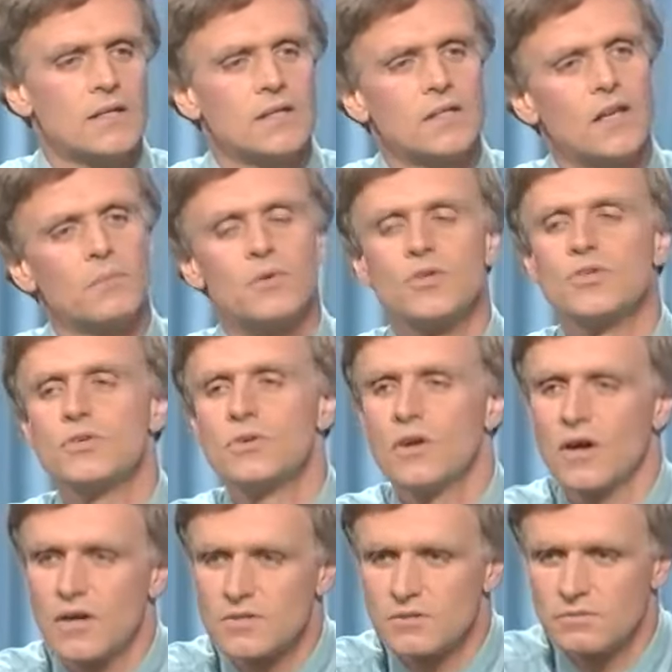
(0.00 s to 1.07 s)

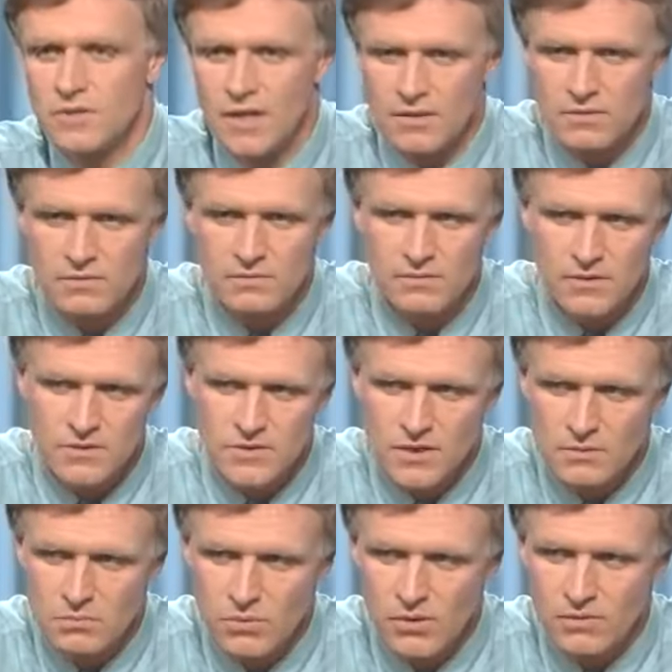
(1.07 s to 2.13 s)
1990, number 2
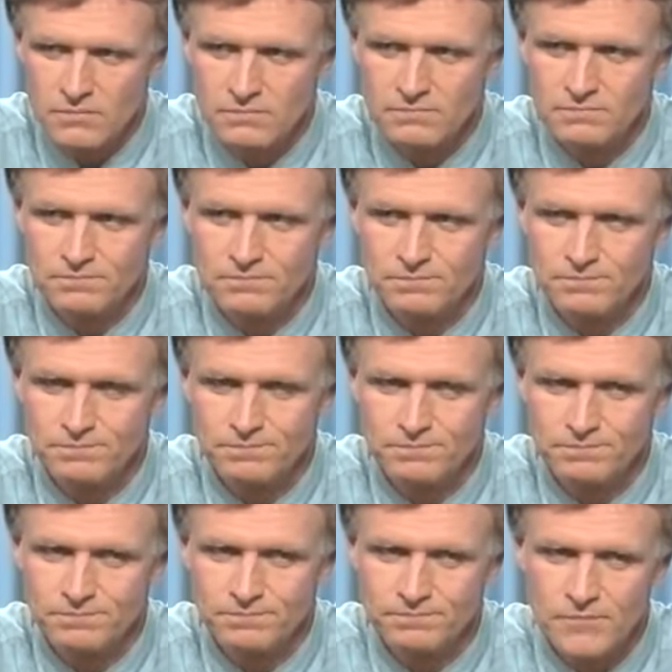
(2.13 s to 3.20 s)
cause of death in
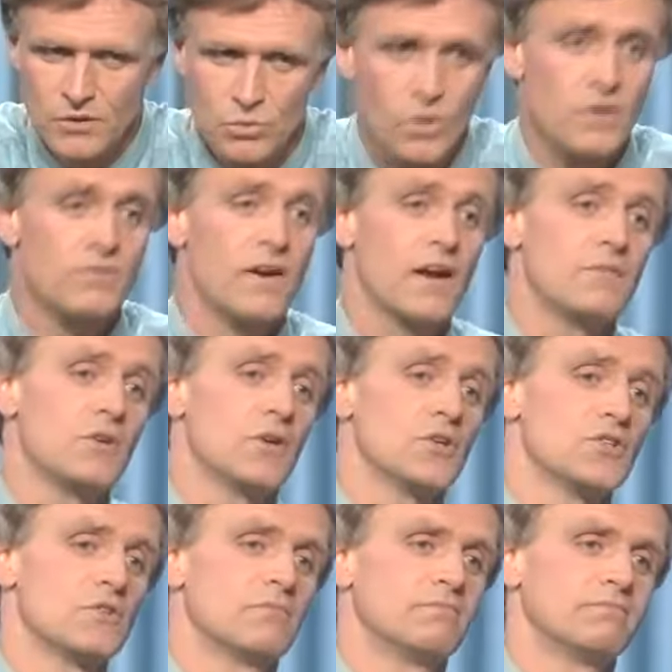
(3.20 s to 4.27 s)
Singapore.
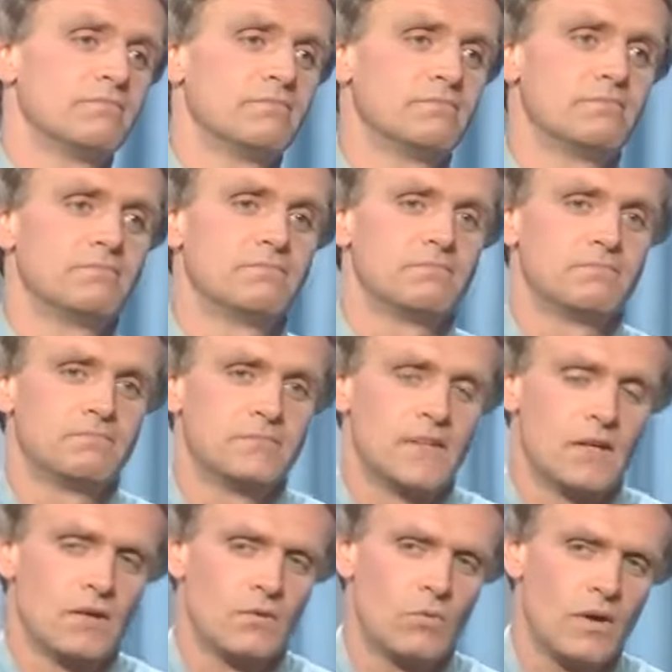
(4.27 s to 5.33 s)
25
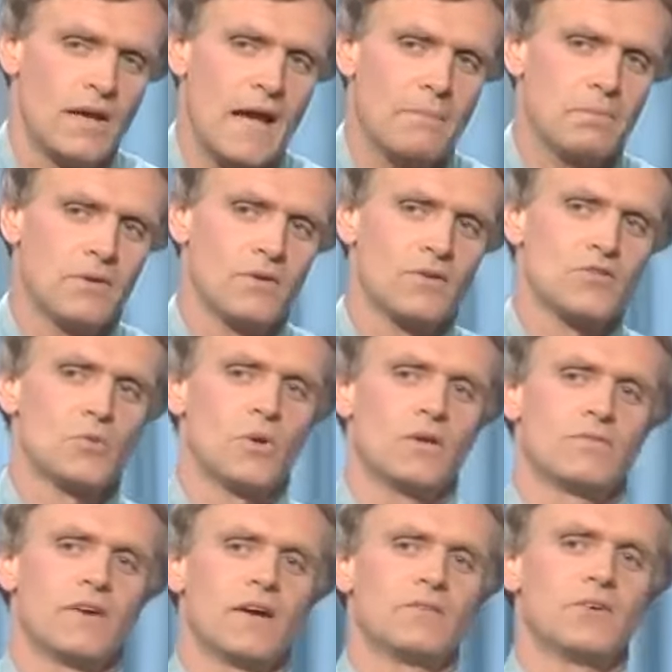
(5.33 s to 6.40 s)
years.
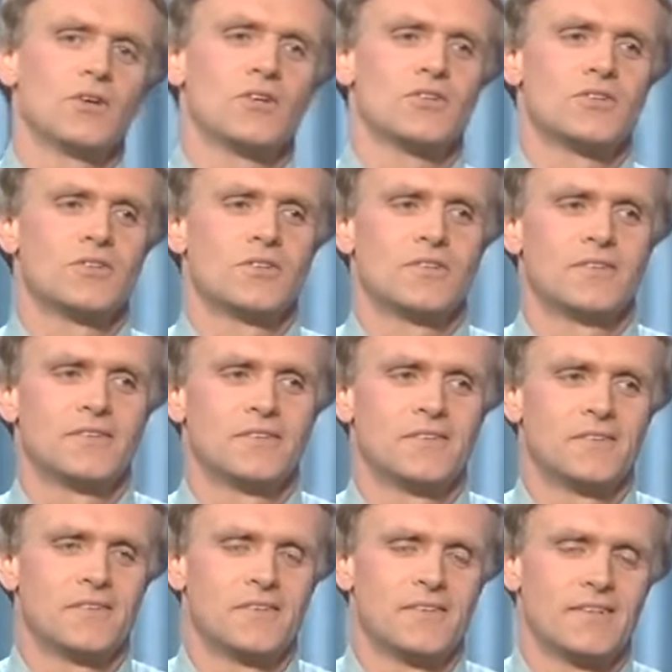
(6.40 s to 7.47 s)
What happened in those
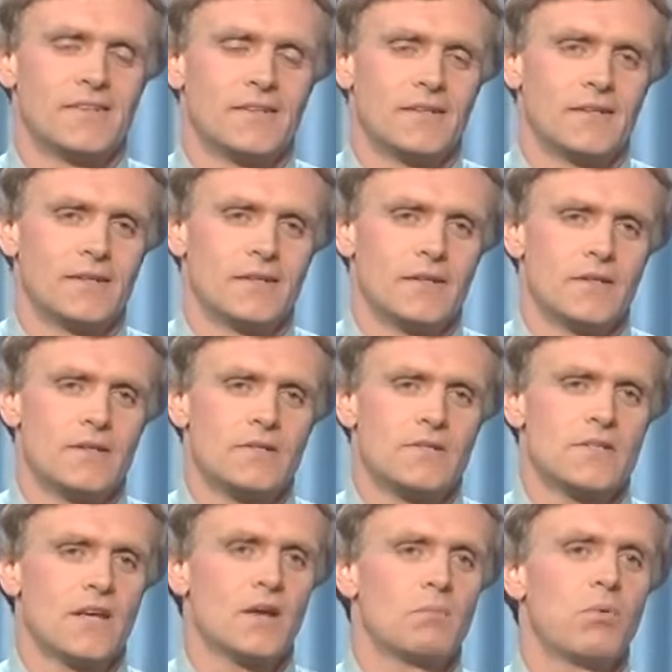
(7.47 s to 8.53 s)
25 years?
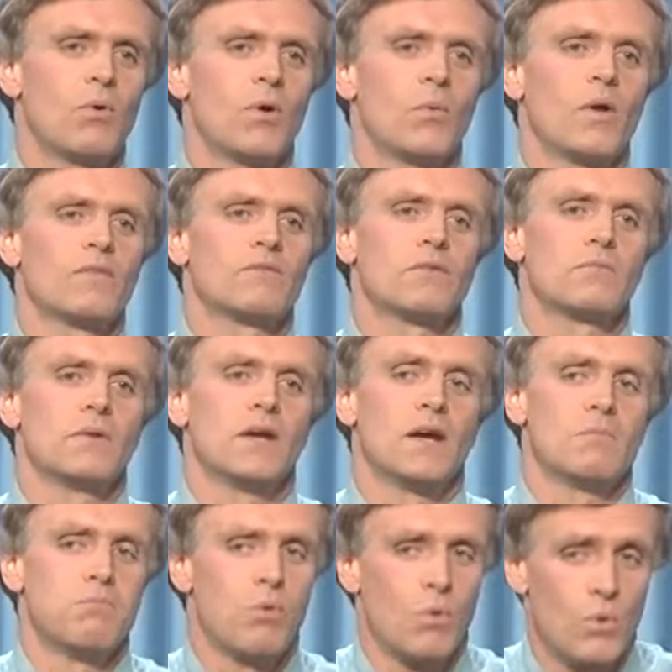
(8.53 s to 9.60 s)

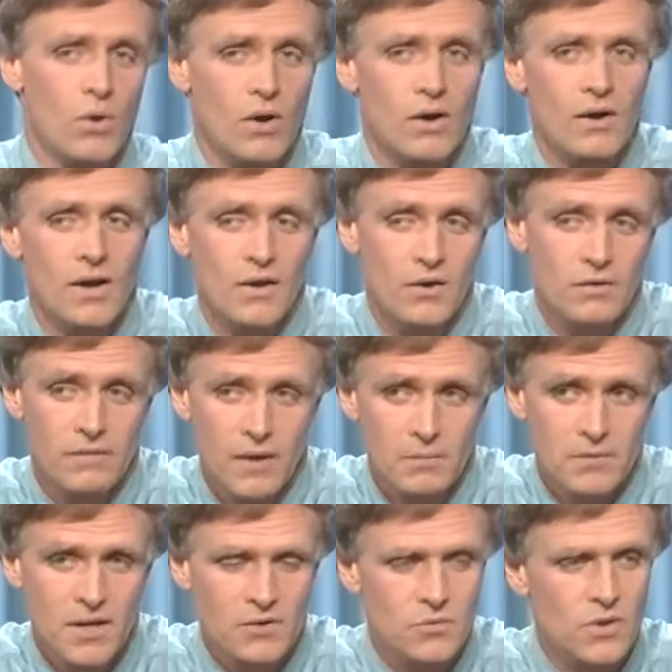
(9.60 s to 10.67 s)
Singapore went from being a
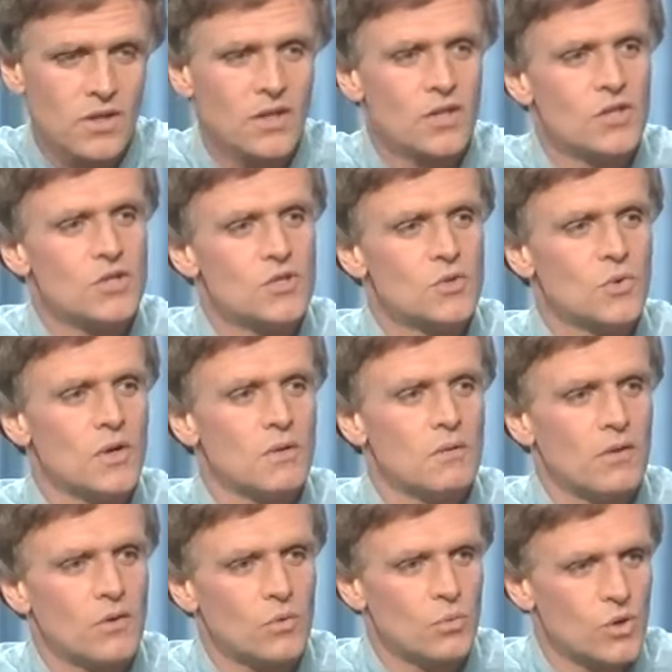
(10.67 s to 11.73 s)
poor,
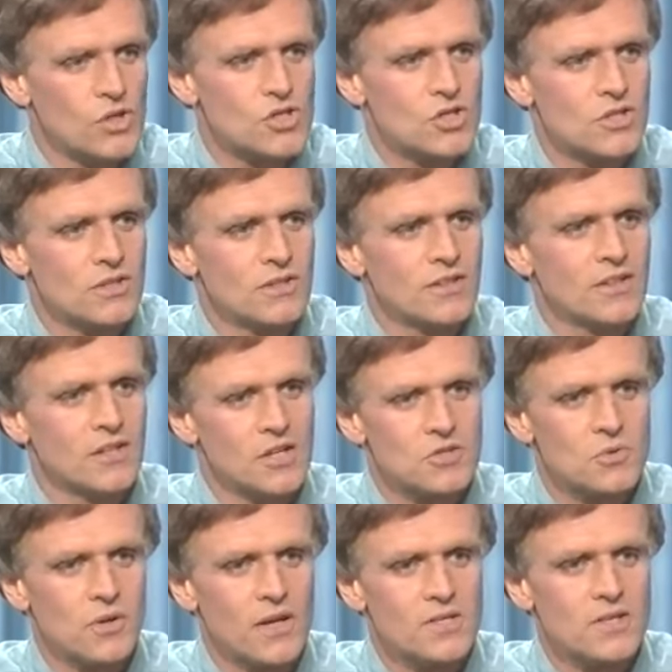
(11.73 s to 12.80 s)
underdeveloped country to a
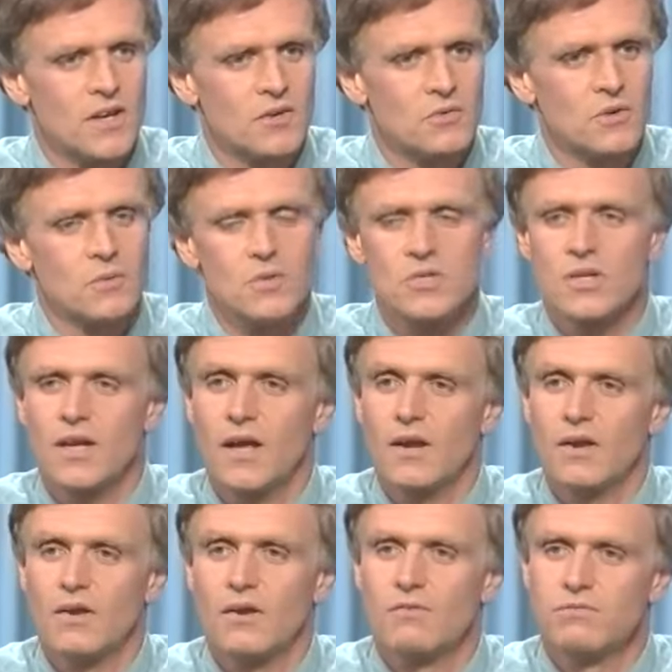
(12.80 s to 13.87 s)
rich,
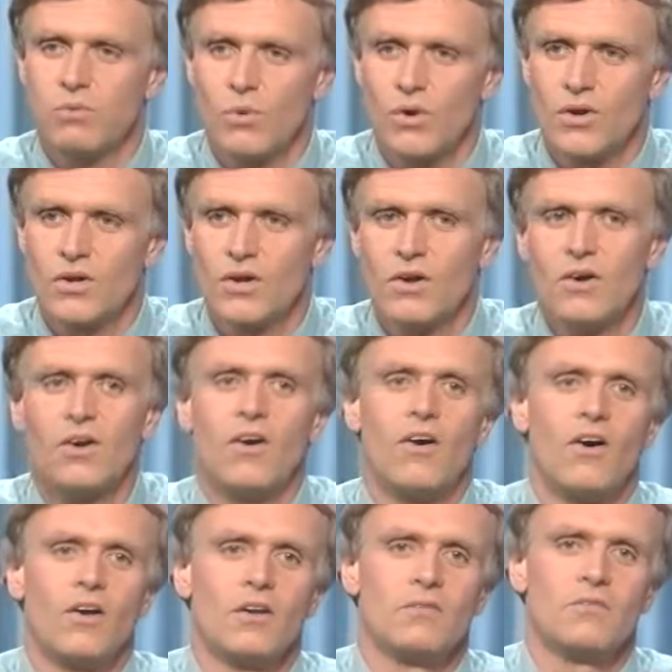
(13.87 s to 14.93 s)
industrialized country which
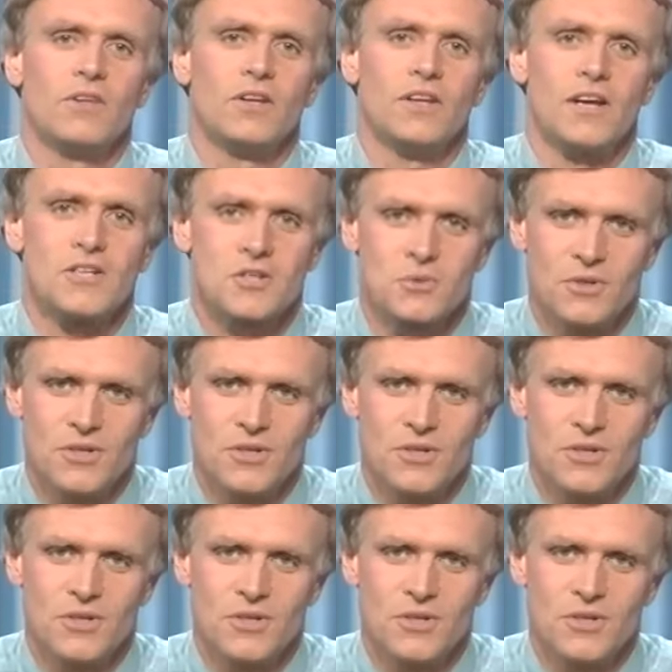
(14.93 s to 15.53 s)
can afford